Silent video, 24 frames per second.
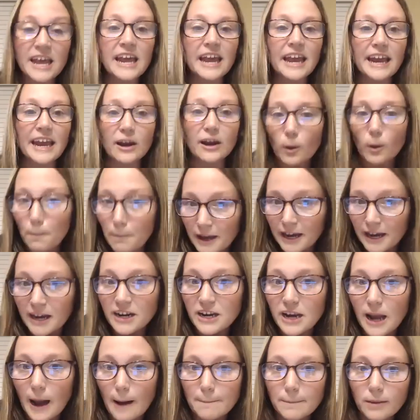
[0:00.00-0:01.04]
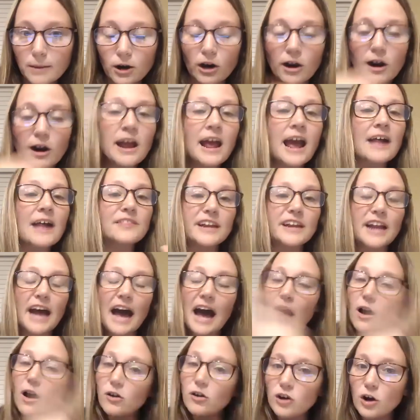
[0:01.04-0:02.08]
It'll pick a number. Then
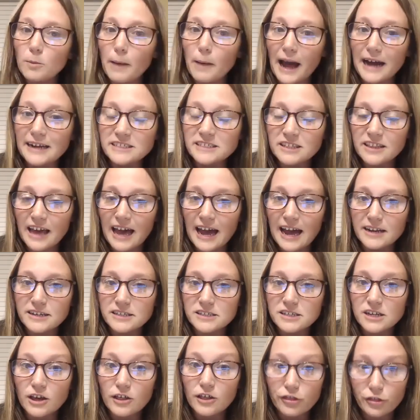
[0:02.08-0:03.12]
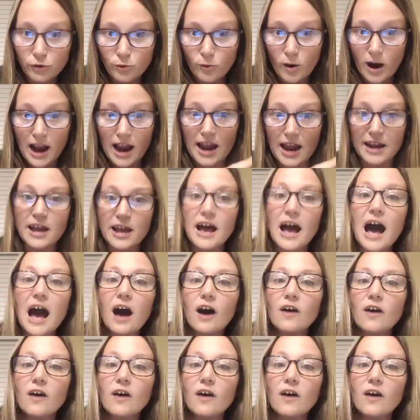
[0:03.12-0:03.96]
I'll go back to that thread. I'll